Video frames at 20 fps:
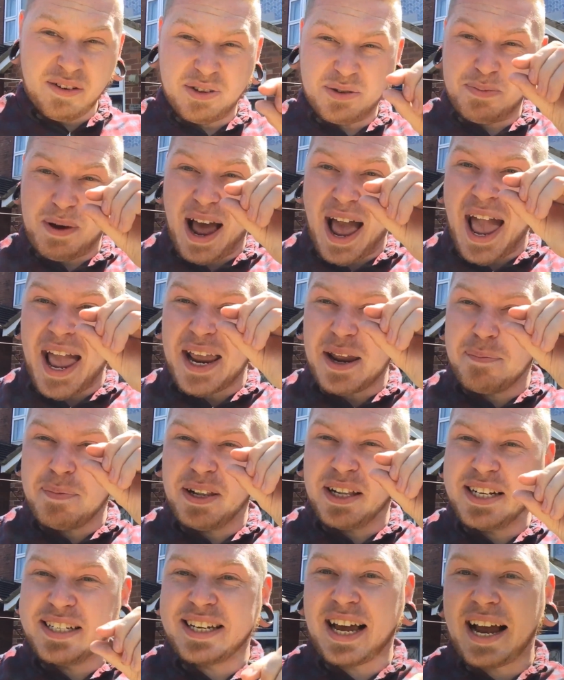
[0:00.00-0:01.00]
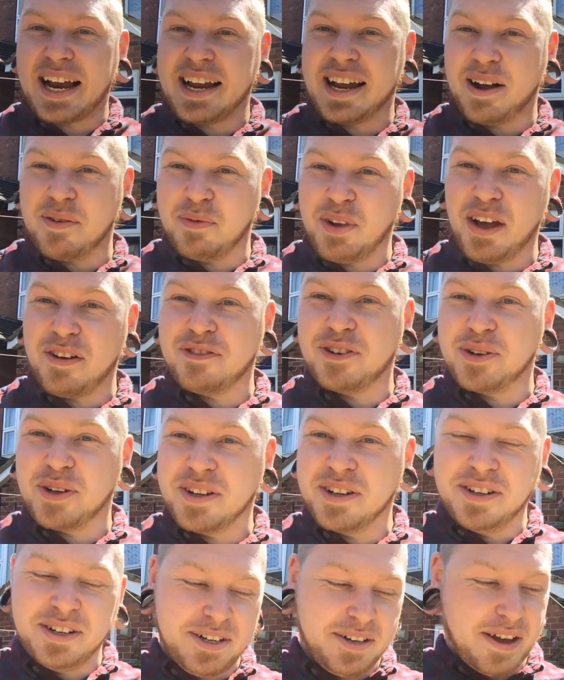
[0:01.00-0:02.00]
about 8mm of tyre I'm left to
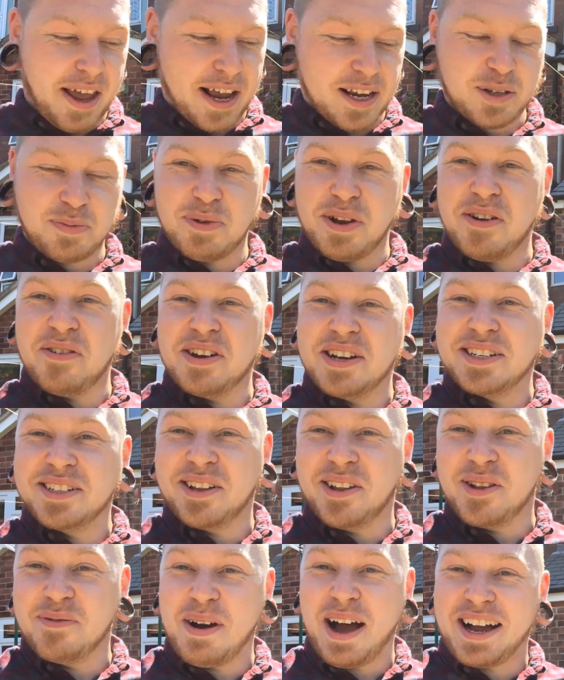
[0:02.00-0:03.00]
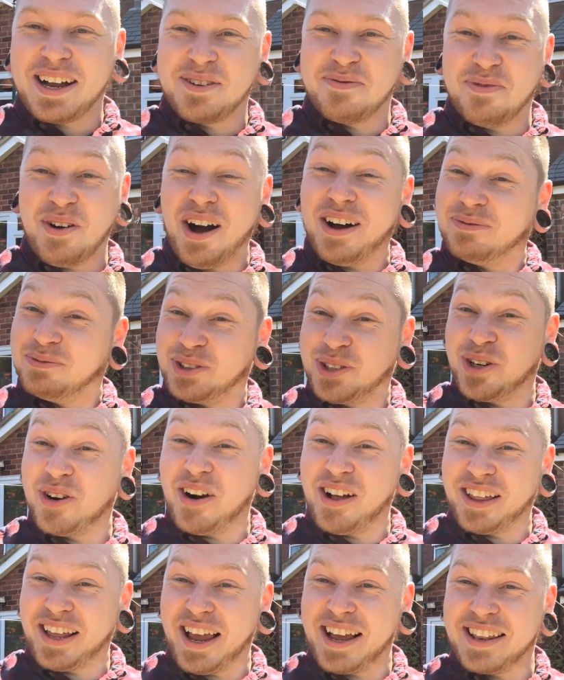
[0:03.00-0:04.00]
experience on the back, but I'm
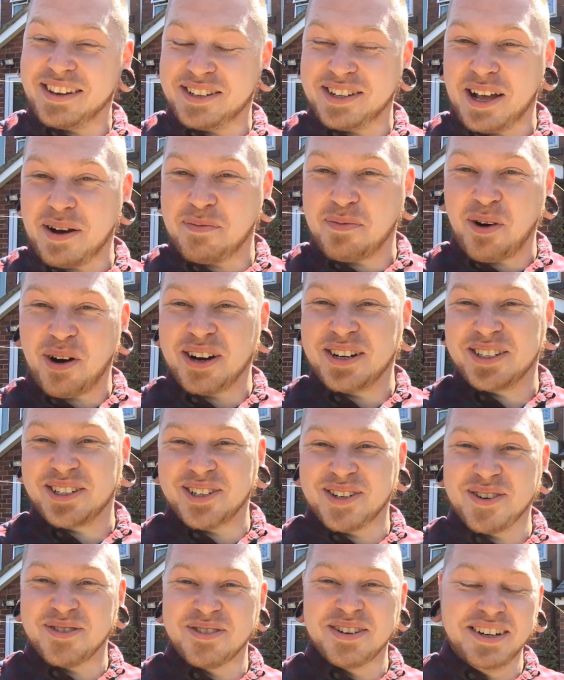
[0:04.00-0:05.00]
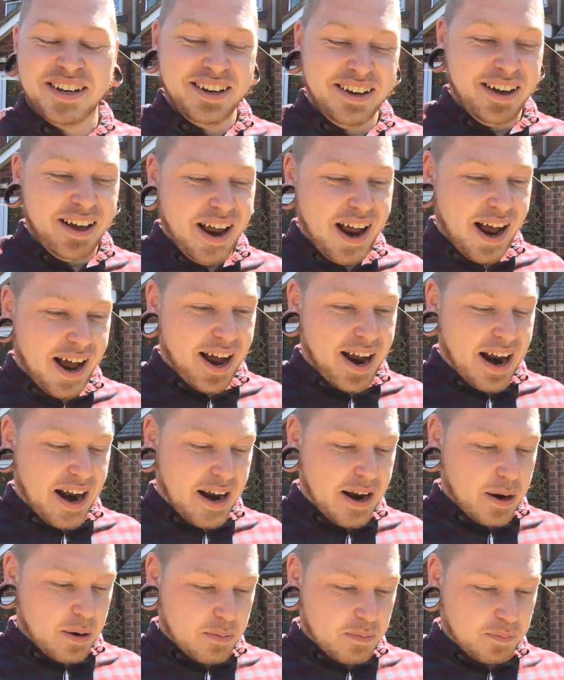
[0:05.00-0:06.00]
sure I'll get to that point soon.
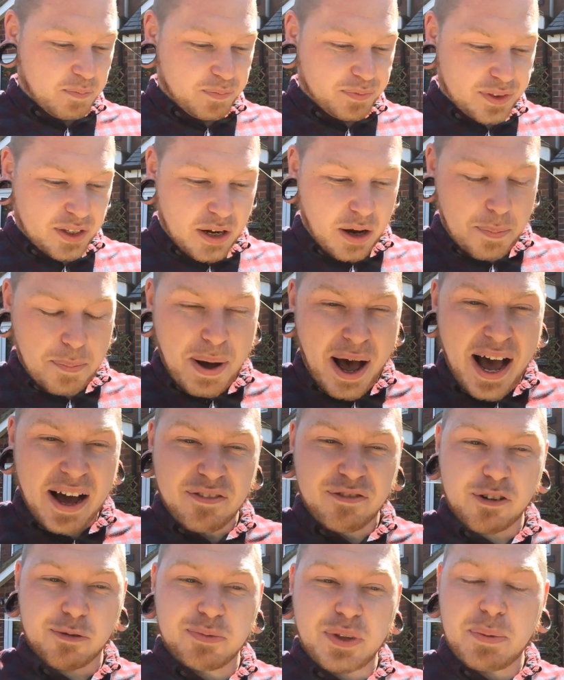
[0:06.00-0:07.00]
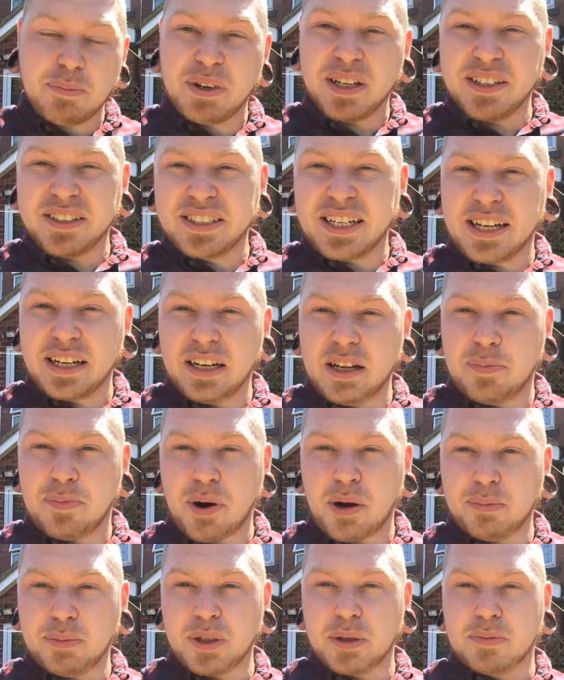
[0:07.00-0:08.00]
Apart from them little niggly
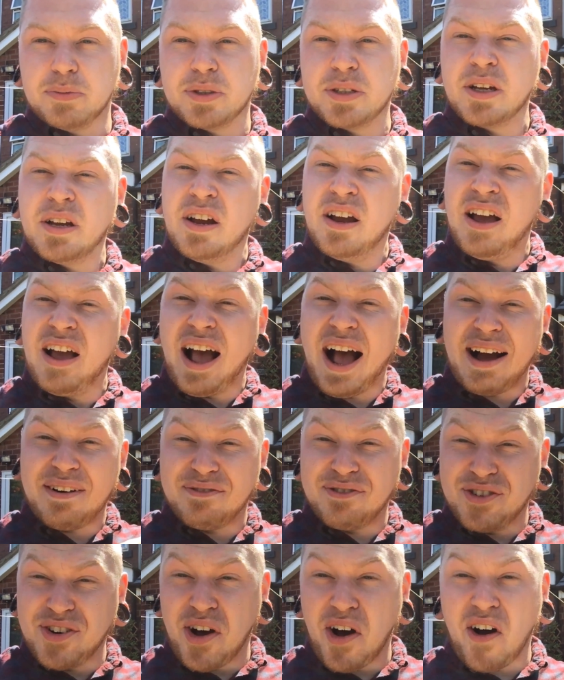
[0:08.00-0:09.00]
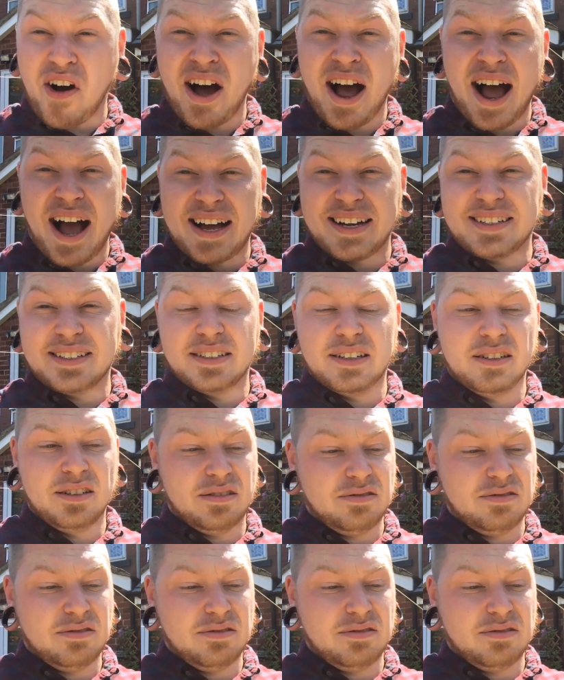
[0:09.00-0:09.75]
problems, I've not had